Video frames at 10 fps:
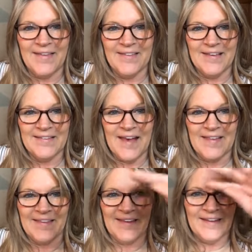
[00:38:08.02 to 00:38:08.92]
Thanks,
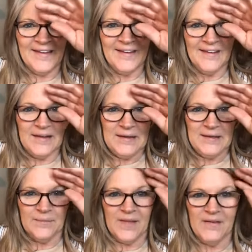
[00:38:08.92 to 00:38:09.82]
Kathy.
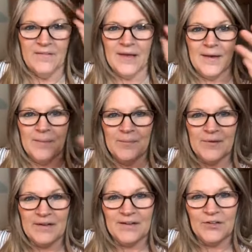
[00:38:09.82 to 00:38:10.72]
Love them,
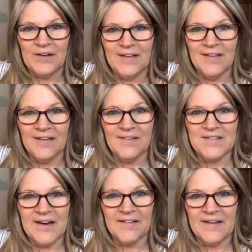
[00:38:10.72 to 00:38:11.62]
pretty and unique. Thank you,
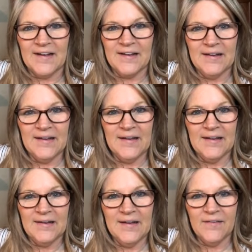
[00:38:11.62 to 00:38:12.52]
Tara.
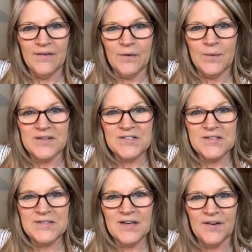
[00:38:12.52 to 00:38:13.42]
Any other
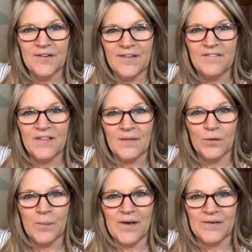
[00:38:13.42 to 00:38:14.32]
questions here? You love the
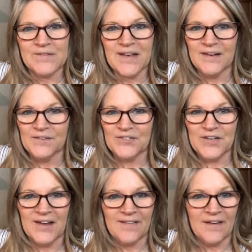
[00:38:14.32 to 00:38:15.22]
little bottles. I know,
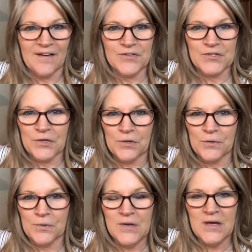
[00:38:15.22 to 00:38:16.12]
Jeanette, they are
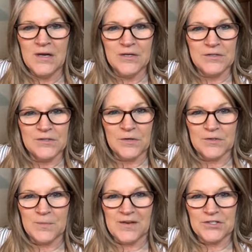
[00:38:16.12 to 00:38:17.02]
so
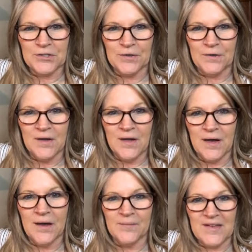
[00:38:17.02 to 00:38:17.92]
special.
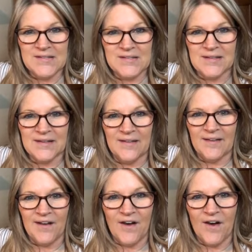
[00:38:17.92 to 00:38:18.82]
Yes, Linda,
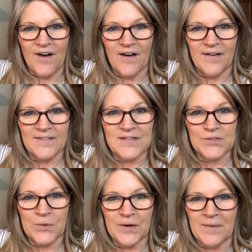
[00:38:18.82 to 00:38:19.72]
they are, and the
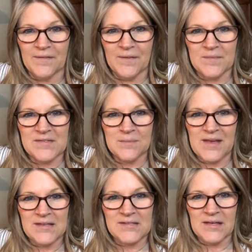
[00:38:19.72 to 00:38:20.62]
story about them is
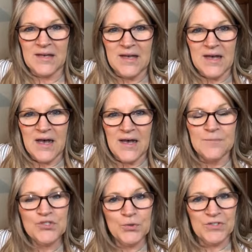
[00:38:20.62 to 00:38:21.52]
amazing.
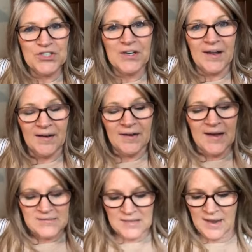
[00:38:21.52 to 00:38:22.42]
Sure, Jeanette.
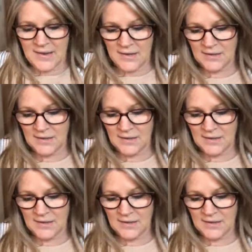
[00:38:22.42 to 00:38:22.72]
Yes, I